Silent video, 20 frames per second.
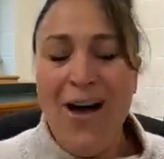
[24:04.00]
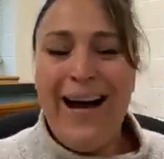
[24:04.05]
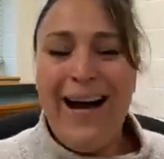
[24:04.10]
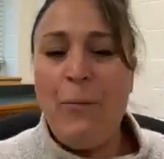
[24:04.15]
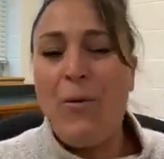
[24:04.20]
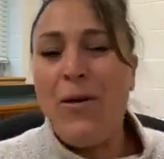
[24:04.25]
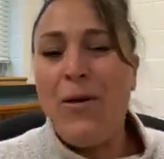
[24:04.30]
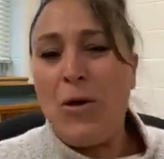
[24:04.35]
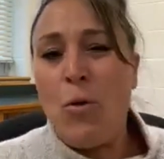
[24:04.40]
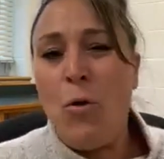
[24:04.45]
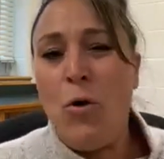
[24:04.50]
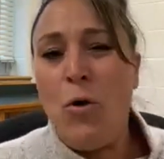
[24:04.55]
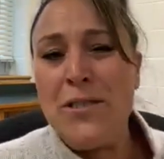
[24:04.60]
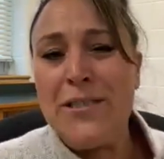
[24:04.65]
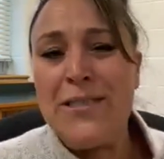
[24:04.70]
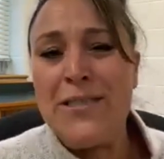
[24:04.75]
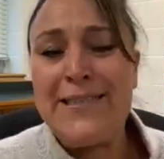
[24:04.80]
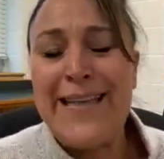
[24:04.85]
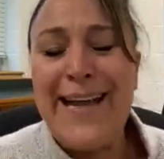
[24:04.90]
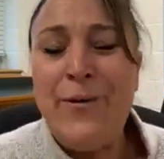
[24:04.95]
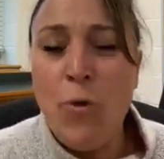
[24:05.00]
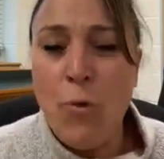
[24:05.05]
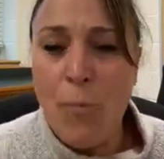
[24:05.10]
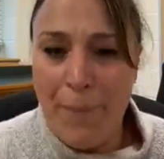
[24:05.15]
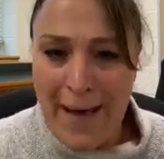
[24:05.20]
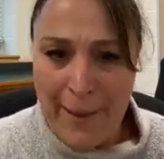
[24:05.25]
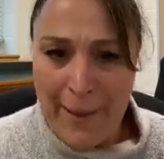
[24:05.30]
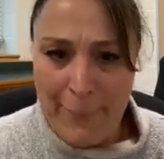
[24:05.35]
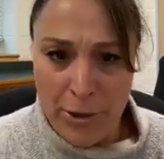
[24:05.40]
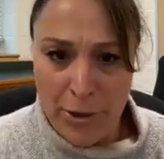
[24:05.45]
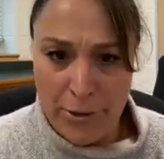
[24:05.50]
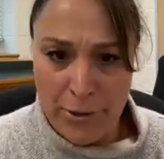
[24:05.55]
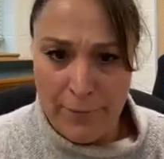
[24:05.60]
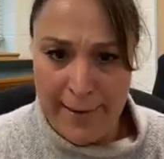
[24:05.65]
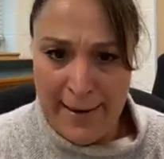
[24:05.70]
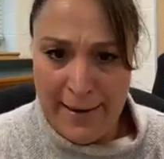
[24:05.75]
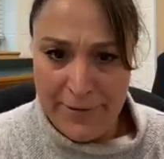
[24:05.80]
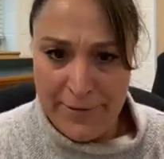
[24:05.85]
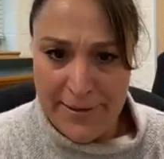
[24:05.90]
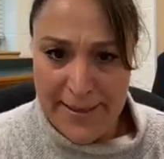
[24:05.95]
I want to call psychobabble
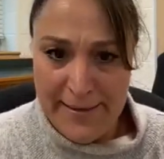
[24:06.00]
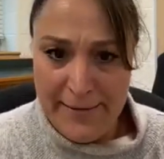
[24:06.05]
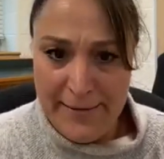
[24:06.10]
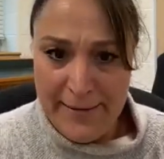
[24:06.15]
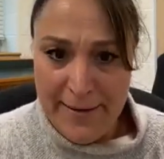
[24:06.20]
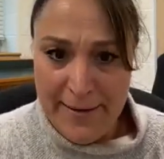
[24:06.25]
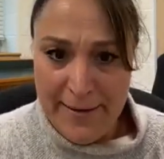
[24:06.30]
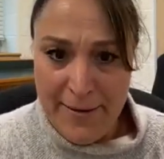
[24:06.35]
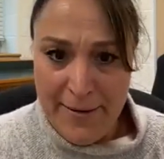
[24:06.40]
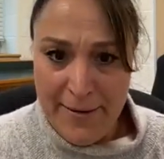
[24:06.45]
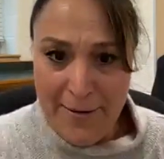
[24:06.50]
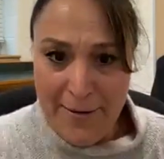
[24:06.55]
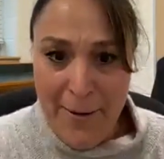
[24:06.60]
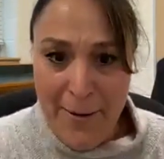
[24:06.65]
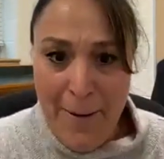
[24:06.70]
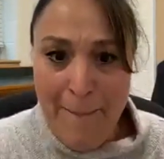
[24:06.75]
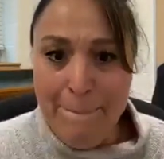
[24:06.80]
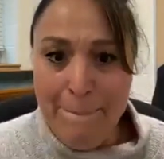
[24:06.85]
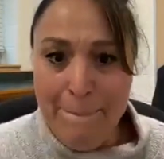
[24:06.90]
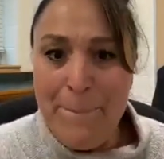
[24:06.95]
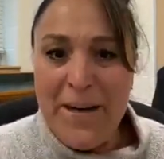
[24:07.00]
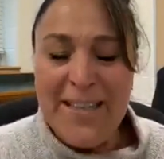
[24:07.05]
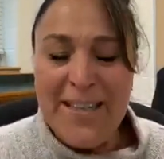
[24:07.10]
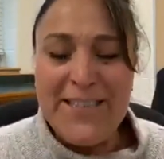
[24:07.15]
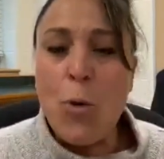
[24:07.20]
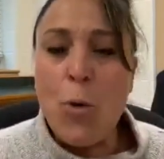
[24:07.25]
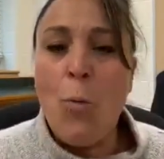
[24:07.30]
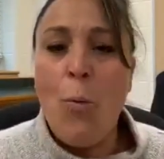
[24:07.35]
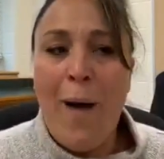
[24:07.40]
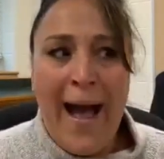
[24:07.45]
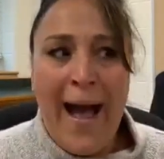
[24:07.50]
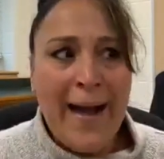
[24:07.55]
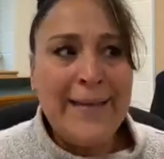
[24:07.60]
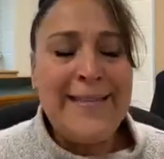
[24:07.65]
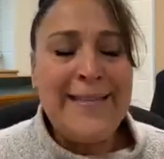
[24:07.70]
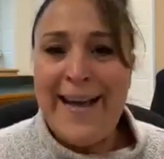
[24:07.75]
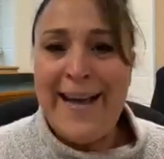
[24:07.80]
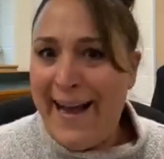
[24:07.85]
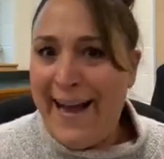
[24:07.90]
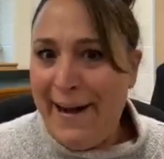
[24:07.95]
around it, but it's a whacked
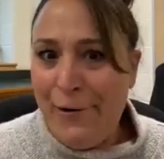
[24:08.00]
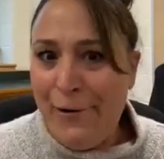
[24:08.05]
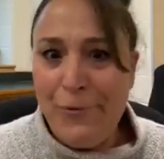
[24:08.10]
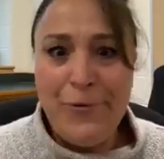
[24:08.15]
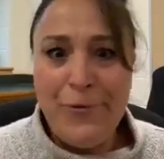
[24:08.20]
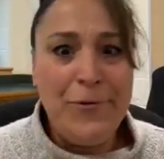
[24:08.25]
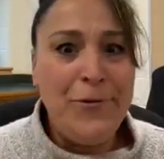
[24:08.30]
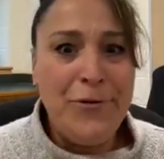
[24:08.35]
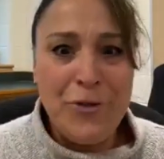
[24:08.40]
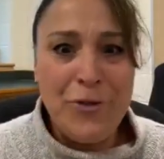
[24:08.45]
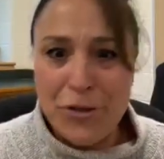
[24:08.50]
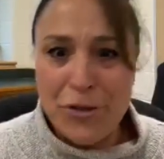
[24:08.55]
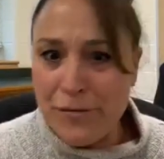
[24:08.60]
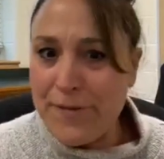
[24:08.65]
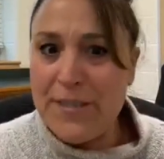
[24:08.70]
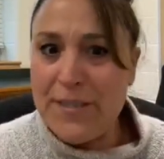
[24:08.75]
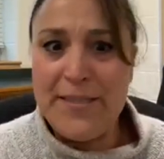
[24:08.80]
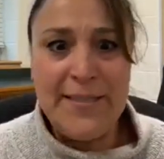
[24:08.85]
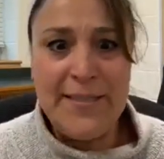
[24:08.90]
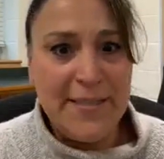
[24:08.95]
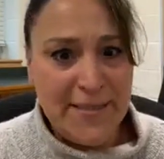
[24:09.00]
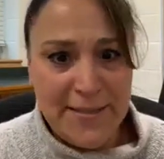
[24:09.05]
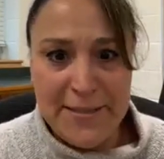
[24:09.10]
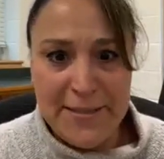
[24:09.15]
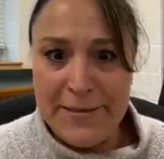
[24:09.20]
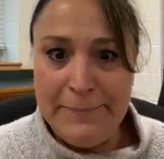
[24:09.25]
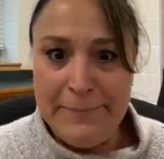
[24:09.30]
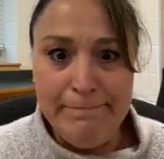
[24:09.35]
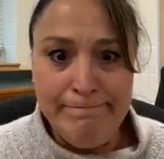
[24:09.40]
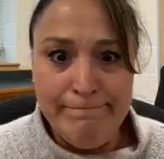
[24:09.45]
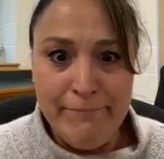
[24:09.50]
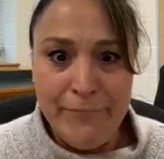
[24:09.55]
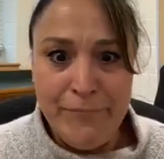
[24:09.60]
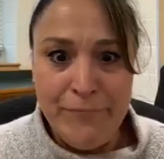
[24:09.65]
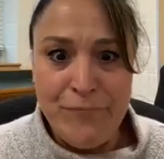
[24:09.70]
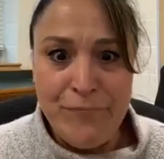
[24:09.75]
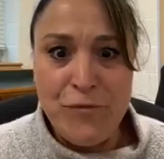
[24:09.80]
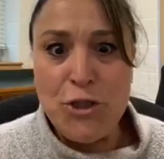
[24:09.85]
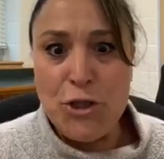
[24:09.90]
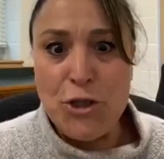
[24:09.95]
out nervous system
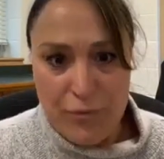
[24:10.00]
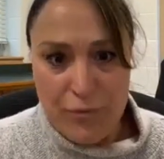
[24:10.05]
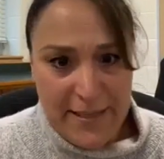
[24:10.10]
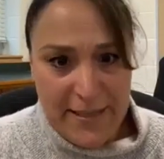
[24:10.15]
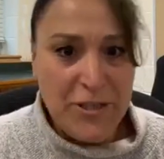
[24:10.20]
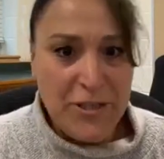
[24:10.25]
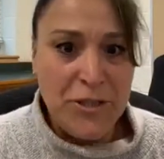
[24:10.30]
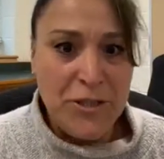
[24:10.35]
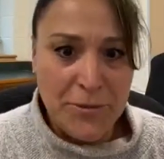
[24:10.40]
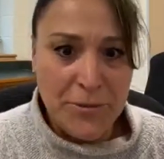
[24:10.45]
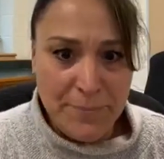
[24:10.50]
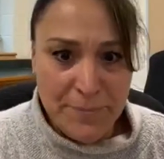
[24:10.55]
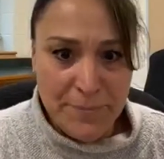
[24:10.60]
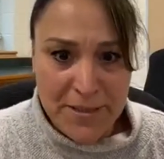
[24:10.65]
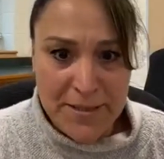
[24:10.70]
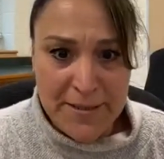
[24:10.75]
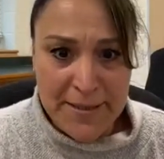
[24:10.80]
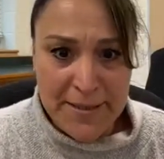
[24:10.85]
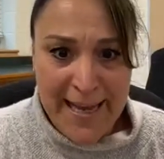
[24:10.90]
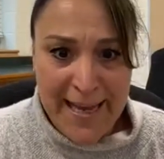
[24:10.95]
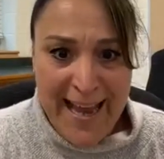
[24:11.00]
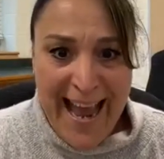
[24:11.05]
for street terms.